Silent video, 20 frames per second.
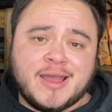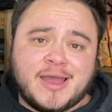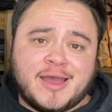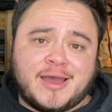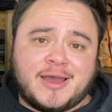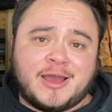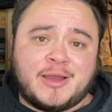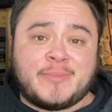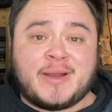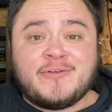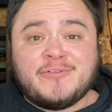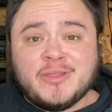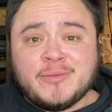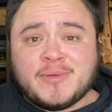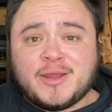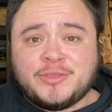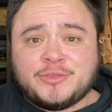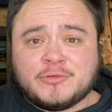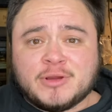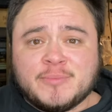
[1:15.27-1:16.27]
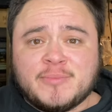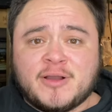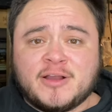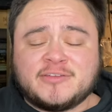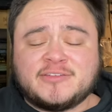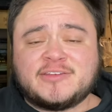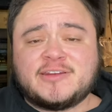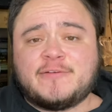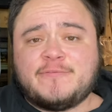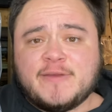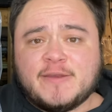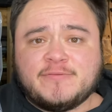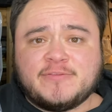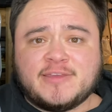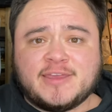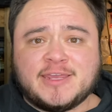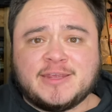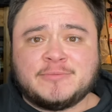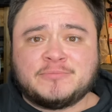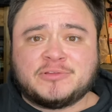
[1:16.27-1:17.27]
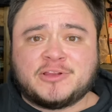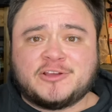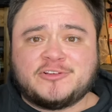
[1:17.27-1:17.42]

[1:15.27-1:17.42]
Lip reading: I flipped my $3 into 15 plus